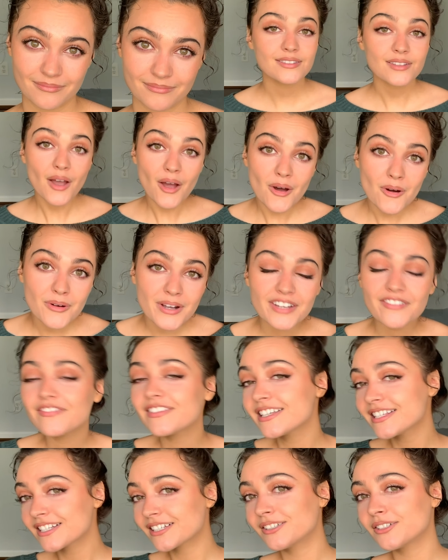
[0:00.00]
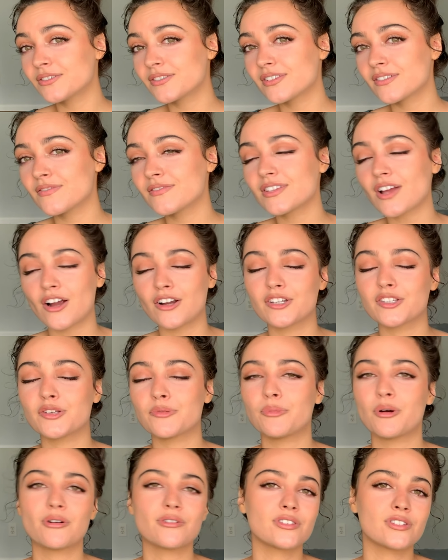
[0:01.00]
So if these occlusives are
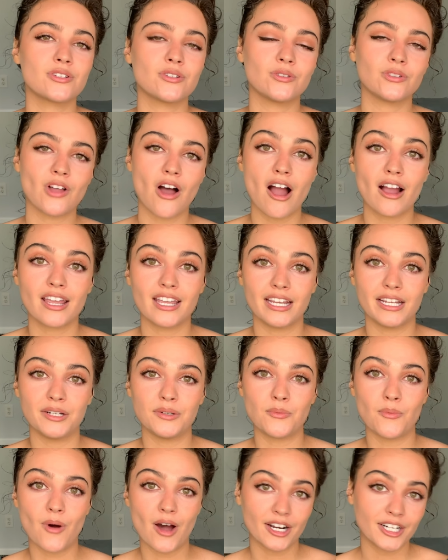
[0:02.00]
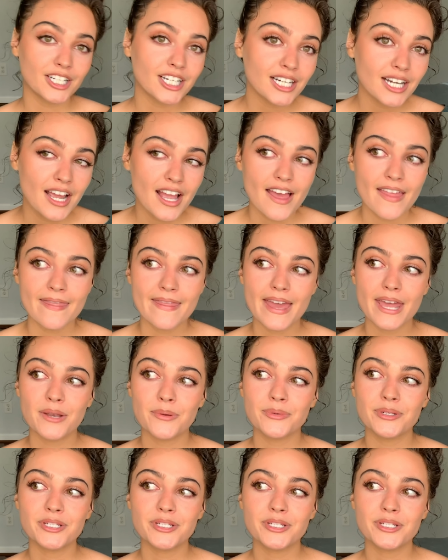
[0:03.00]
supposed to lock in water, then we